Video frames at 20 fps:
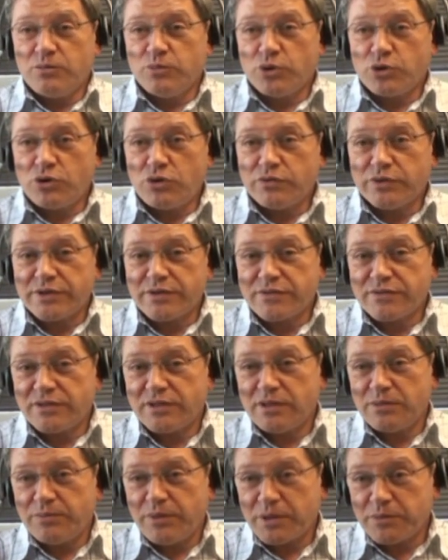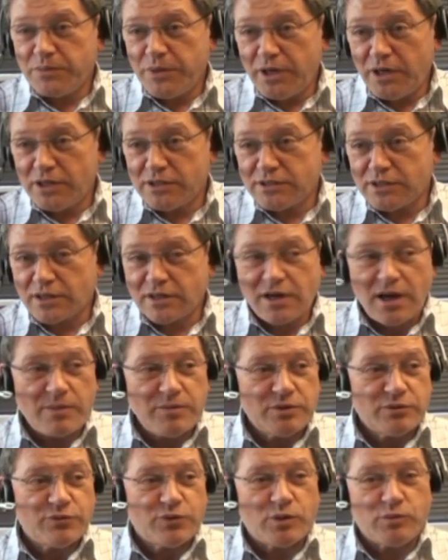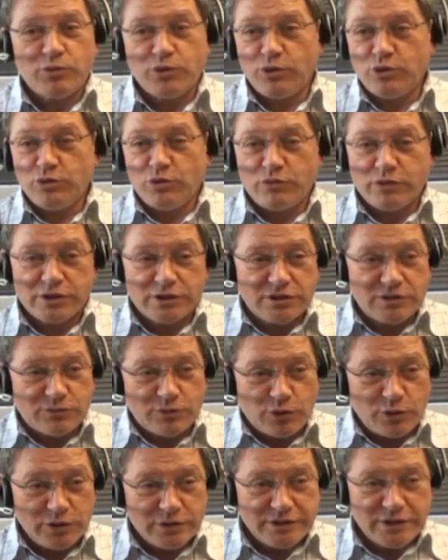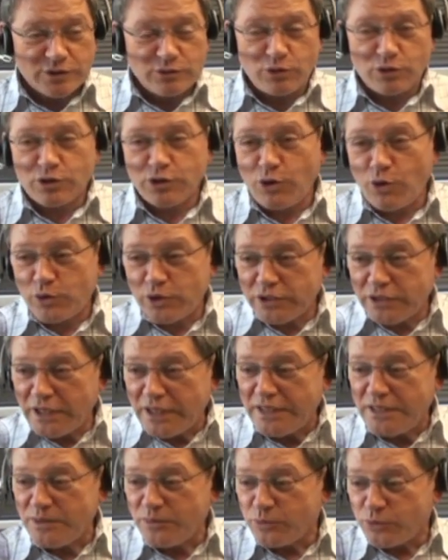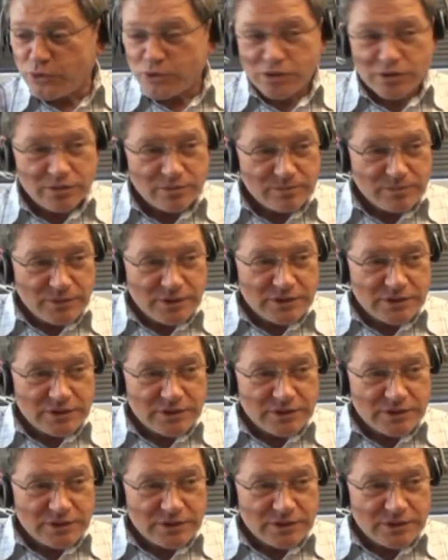Moreover, the barbarians are coming from all over the world. They're not local anymore.